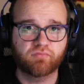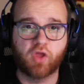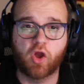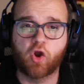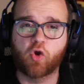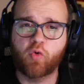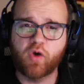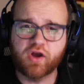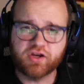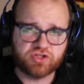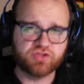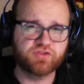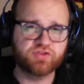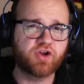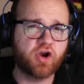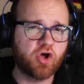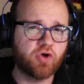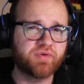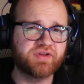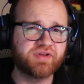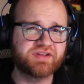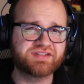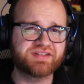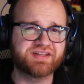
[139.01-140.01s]
A question that
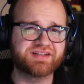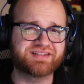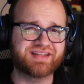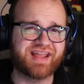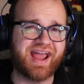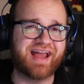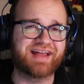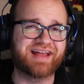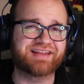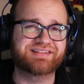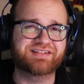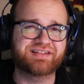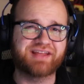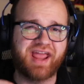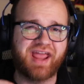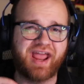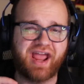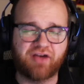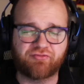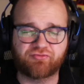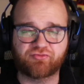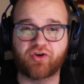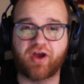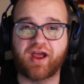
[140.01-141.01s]
always gets asked
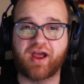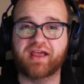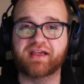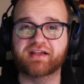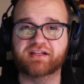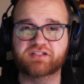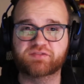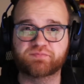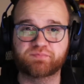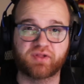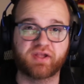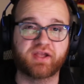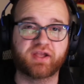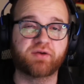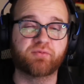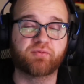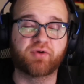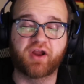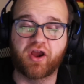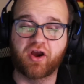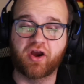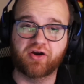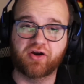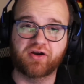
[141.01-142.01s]
after I explain
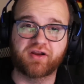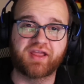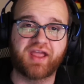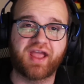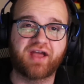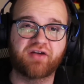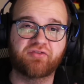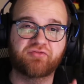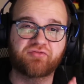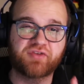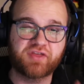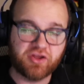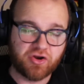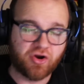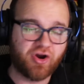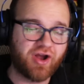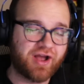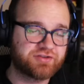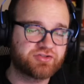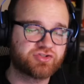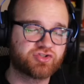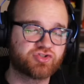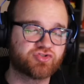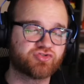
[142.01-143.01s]
what I already have here
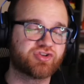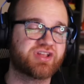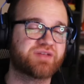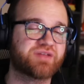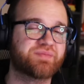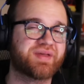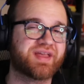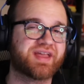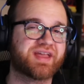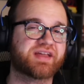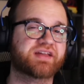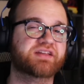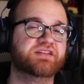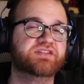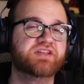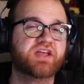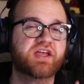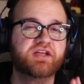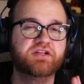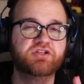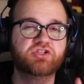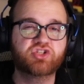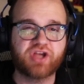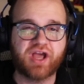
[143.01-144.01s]
on stream is,
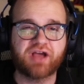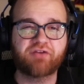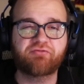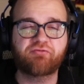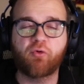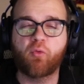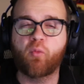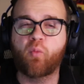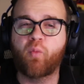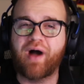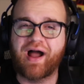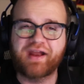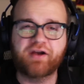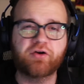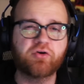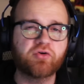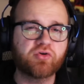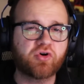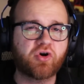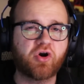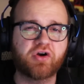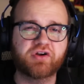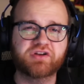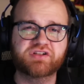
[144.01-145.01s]
Jeff, why
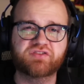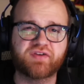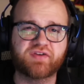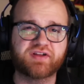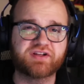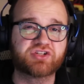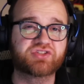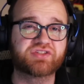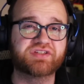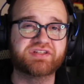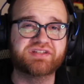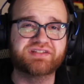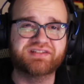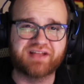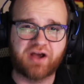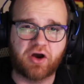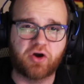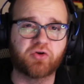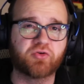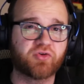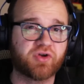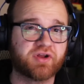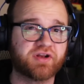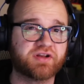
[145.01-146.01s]
don't cards eventually
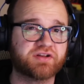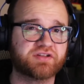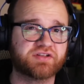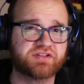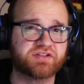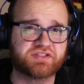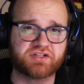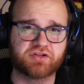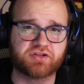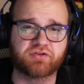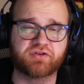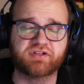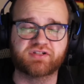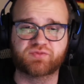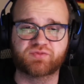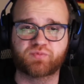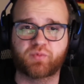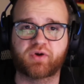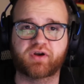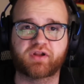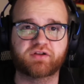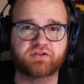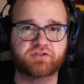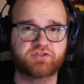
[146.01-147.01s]
downgrade into Series
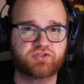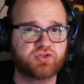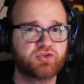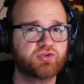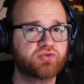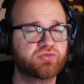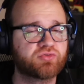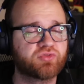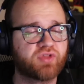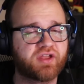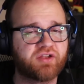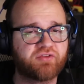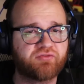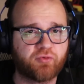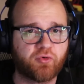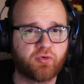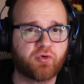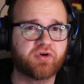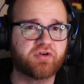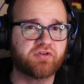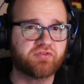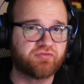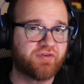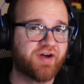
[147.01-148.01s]
1 and 2, like
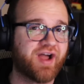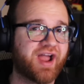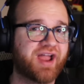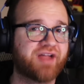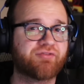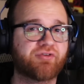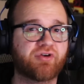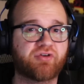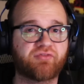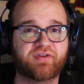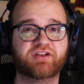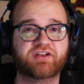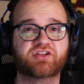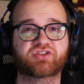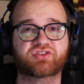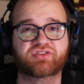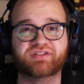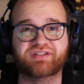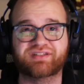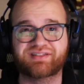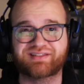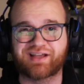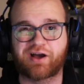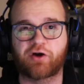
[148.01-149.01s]
4 and 5 are
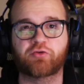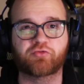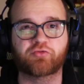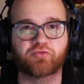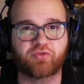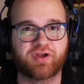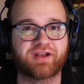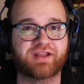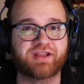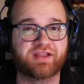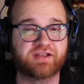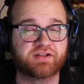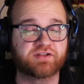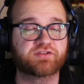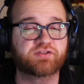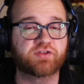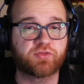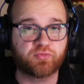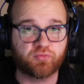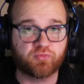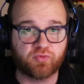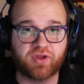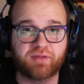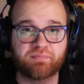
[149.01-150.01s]
eventually downgrading into
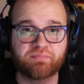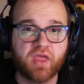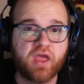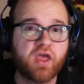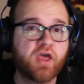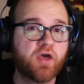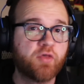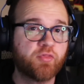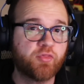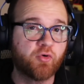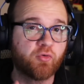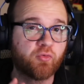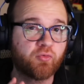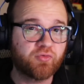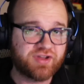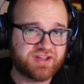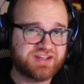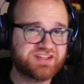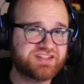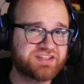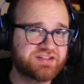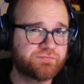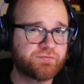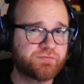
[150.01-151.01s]
3? The
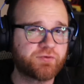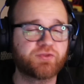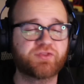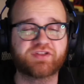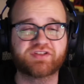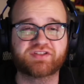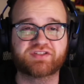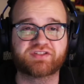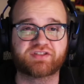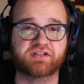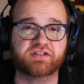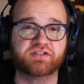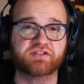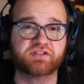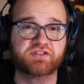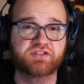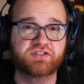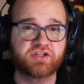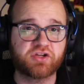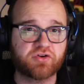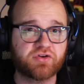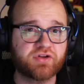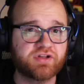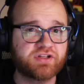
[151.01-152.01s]
reason for this is
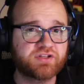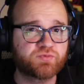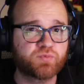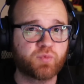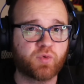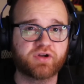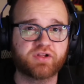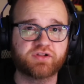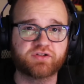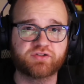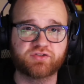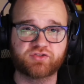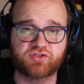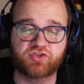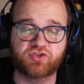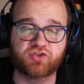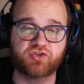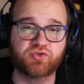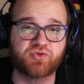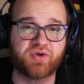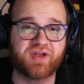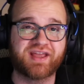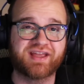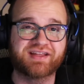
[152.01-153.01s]
Series 1 and
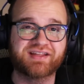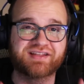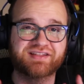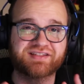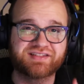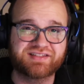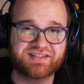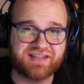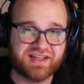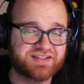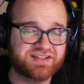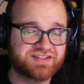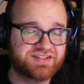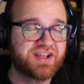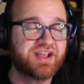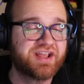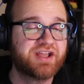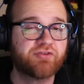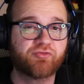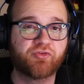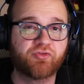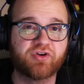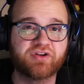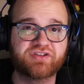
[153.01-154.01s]
2 exist
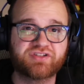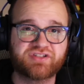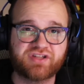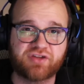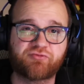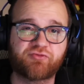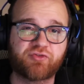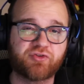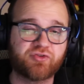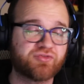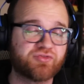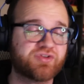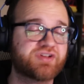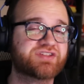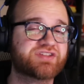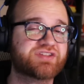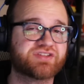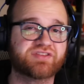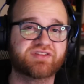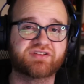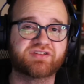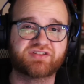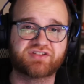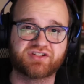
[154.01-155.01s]
for a different
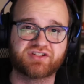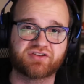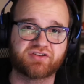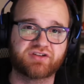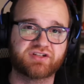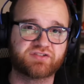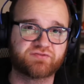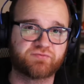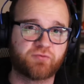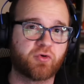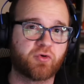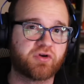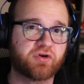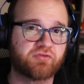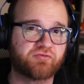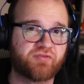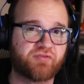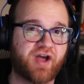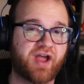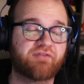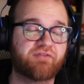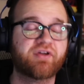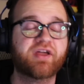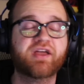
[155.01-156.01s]
reason than Series 4 and
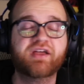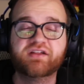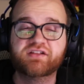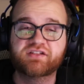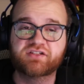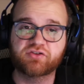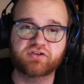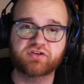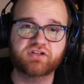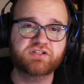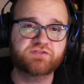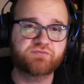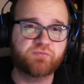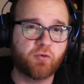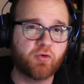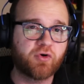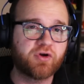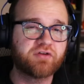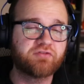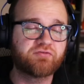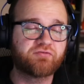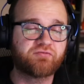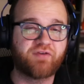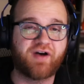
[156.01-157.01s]
5. Series 4
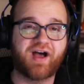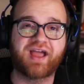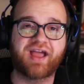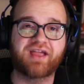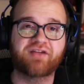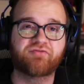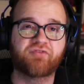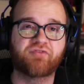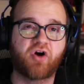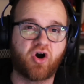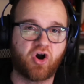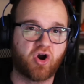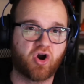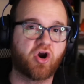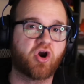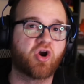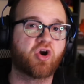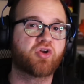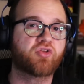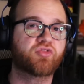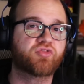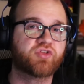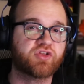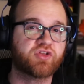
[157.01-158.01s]
and 5
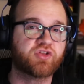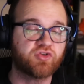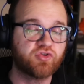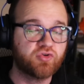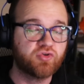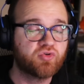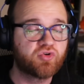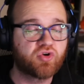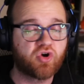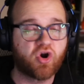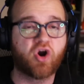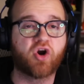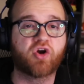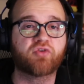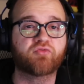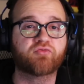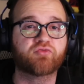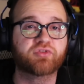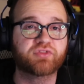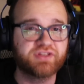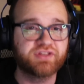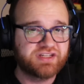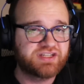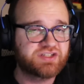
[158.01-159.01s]
are the new card
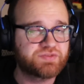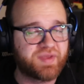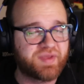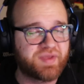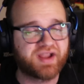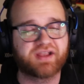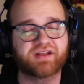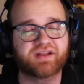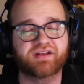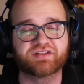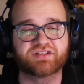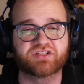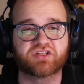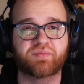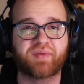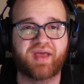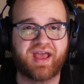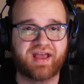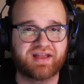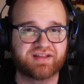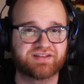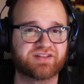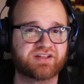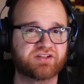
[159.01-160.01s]
release mechanism,
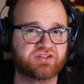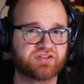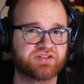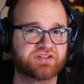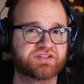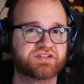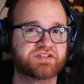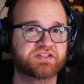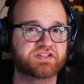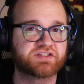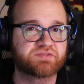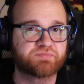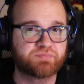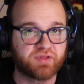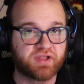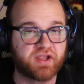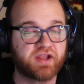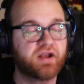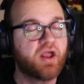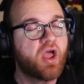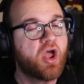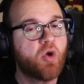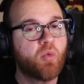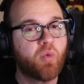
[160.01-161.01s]
as I just
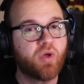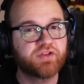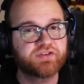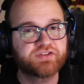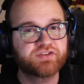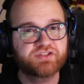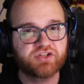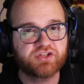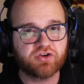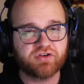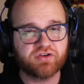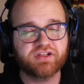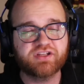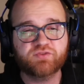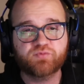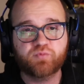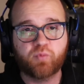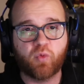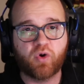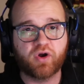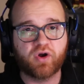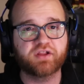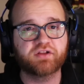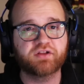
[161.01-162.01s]
explained, while Series
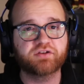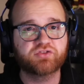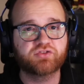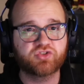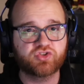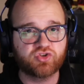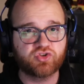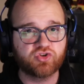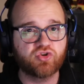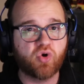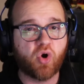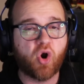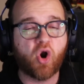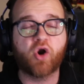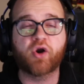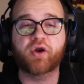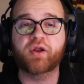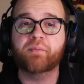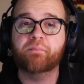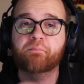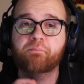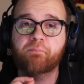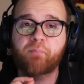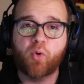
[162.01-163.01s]
1 and 2 are an
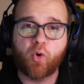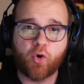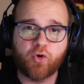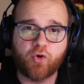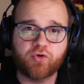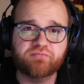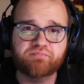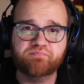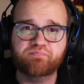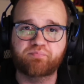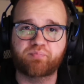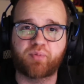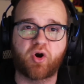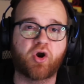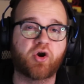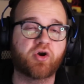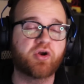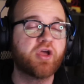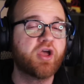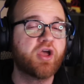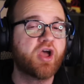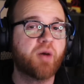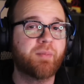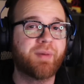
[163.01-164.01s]
important
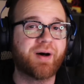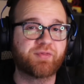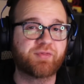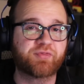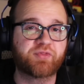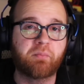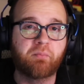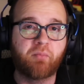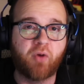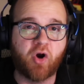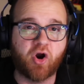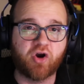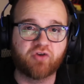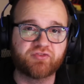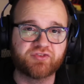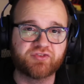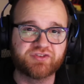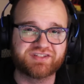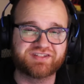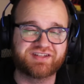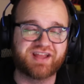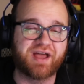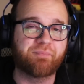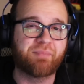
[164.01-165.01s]
part about the Marvel
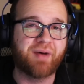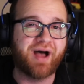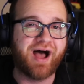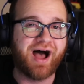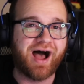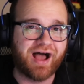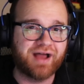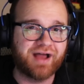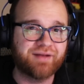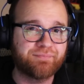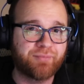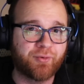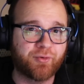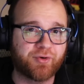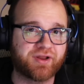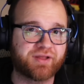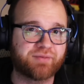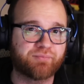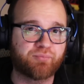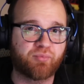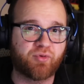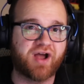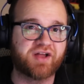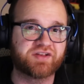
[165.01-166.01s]
Step
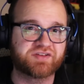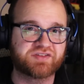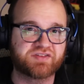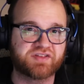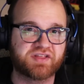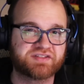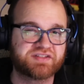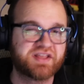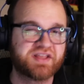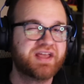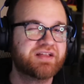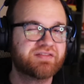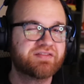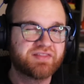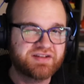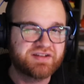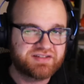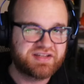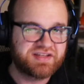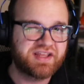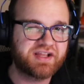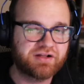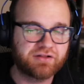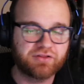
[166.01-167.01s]
onboarding process. Let's
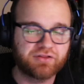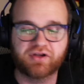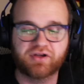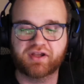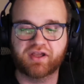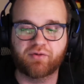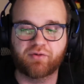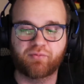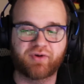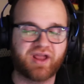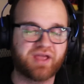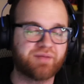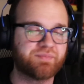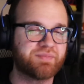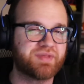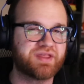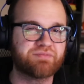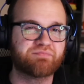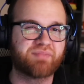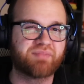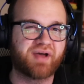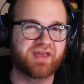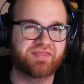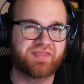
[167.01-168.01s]
take a look at what I
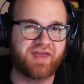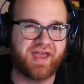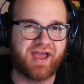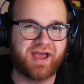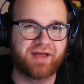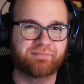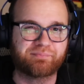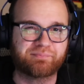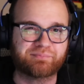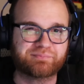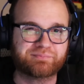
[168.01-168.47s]
mean by that.